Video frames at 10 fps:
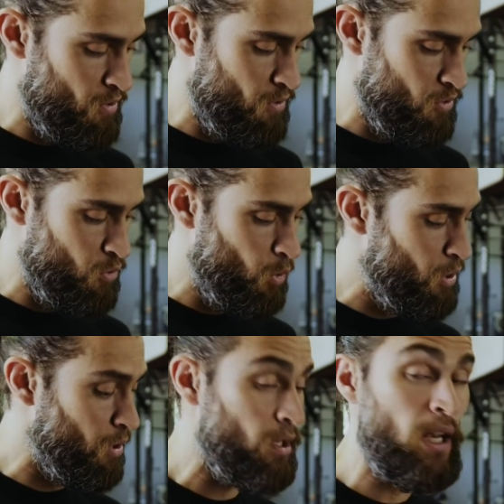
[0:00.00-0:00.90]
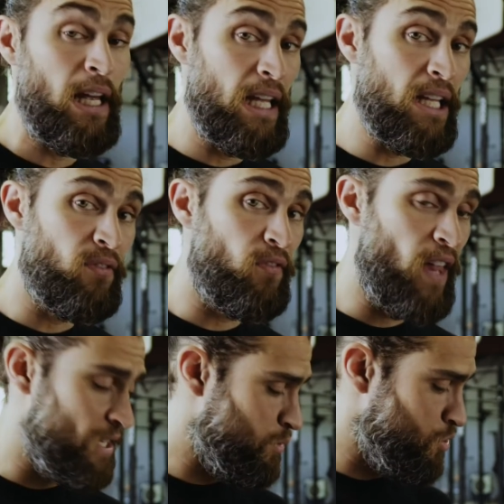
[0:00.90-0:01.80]
to your Twitter, if
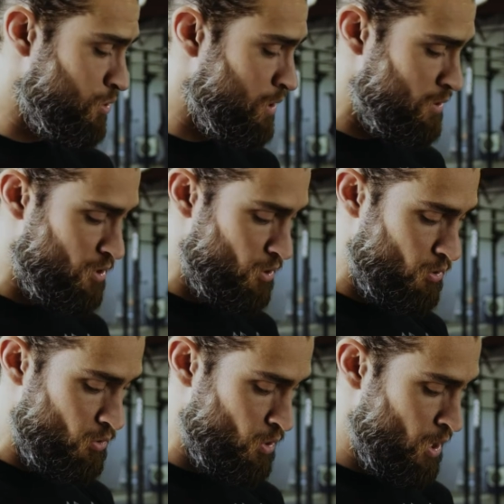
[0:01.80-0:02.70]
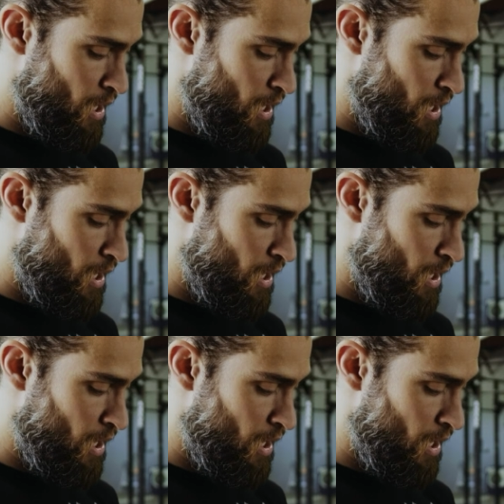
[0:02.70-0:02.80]
that's what you're into.